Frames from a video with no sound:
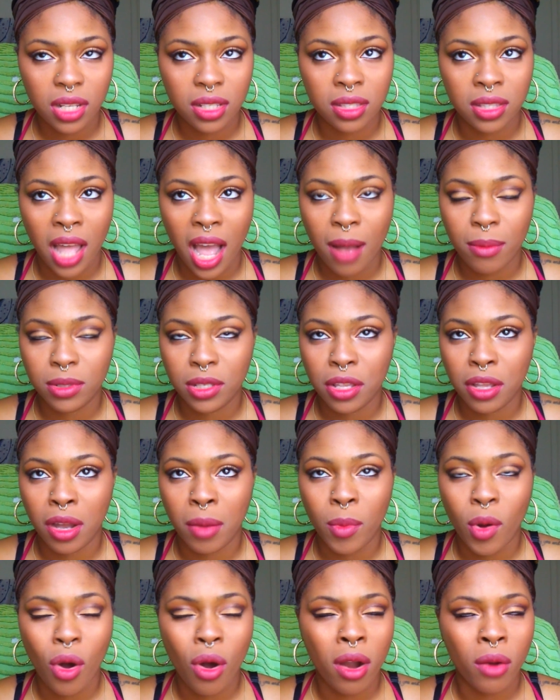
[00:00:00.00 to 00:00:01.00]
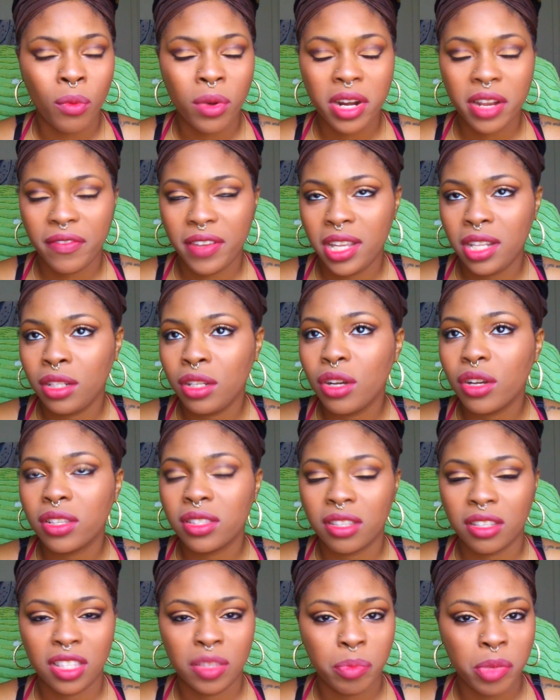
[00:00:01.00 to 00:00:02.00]
stops him? Or what if he looks
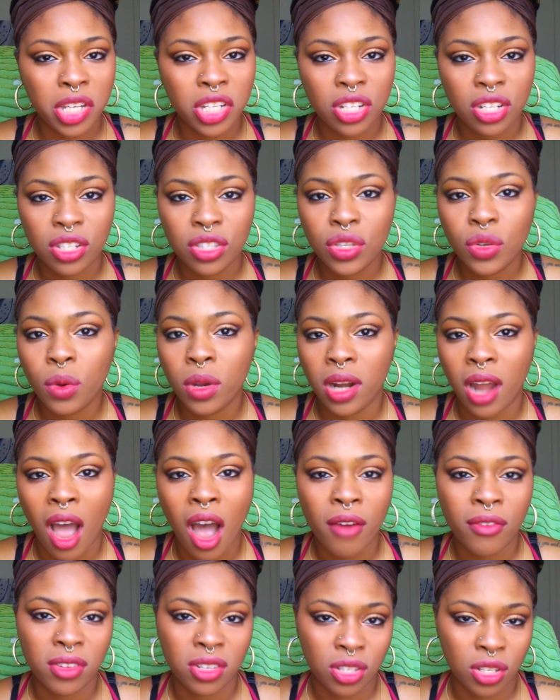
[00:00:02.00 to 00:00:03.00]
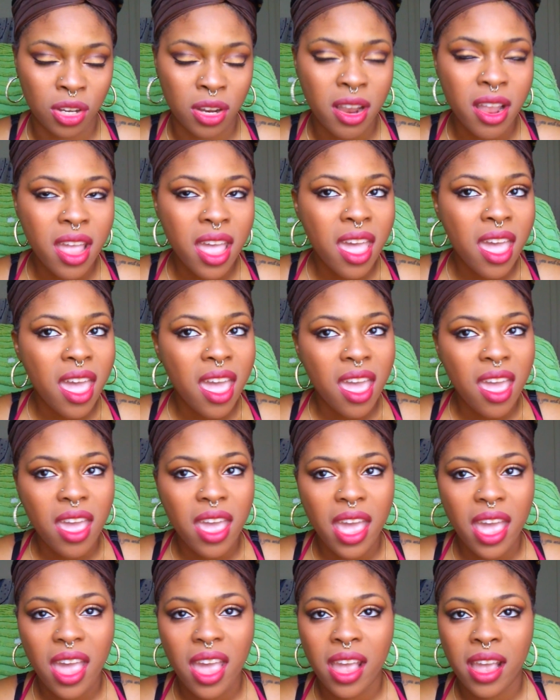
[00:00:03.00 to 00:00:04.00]
suspicious to an officer
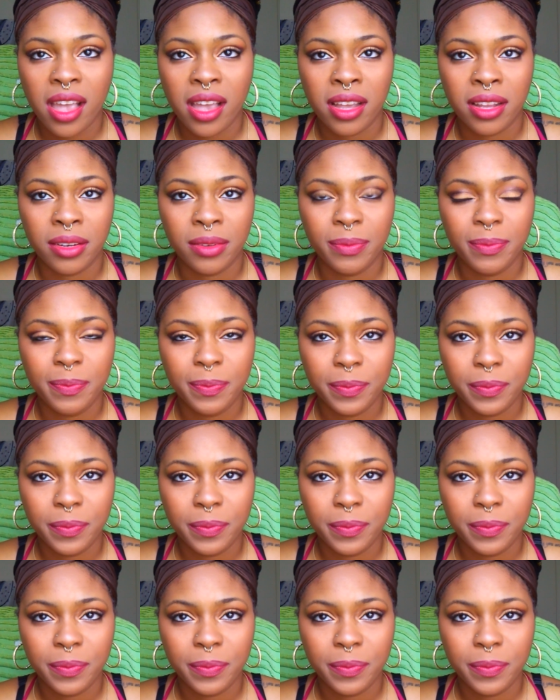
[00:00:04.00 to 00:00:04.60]
and